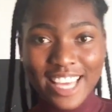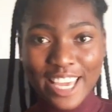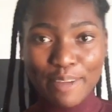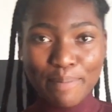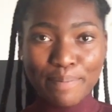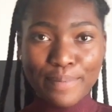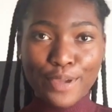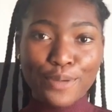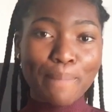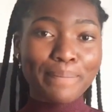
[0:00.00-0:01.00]
time
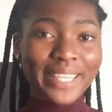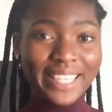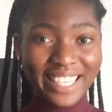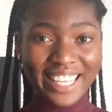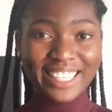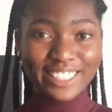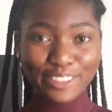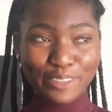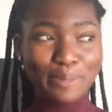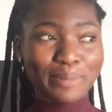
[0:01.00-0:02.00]
you played
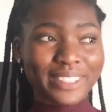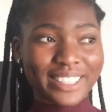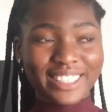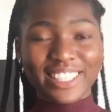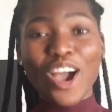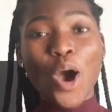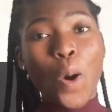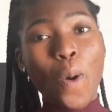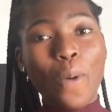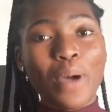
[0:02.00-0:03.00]
somebody?
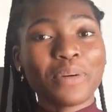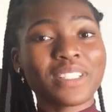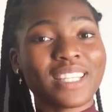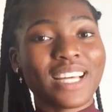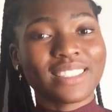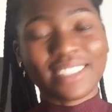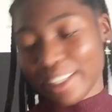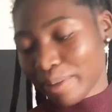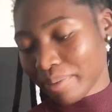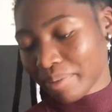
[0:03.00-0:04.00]
Or when was the last
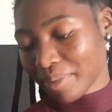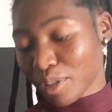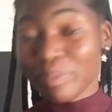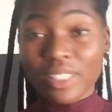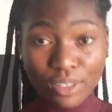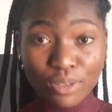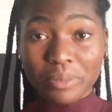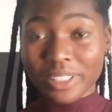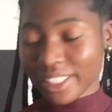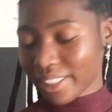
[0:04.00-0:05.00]
time you played
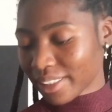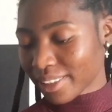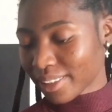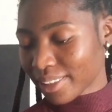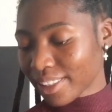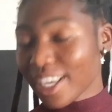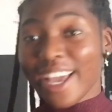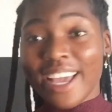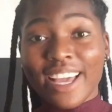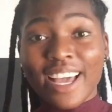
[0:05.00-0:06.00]
somebody else?
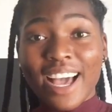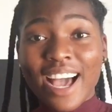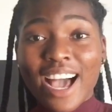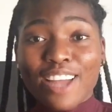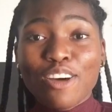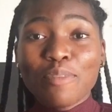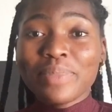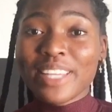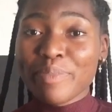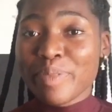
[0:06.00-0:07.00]
I don't
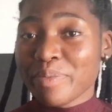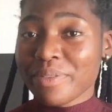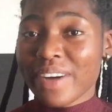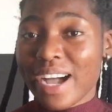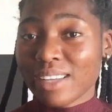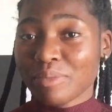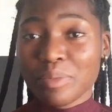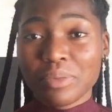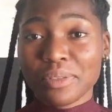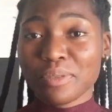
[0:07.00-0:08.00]
play people and
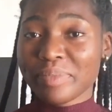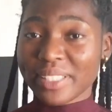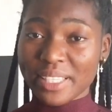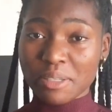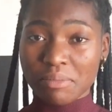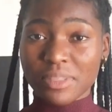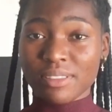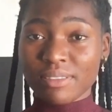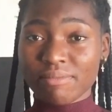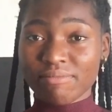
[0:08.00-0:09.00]
people don't play me.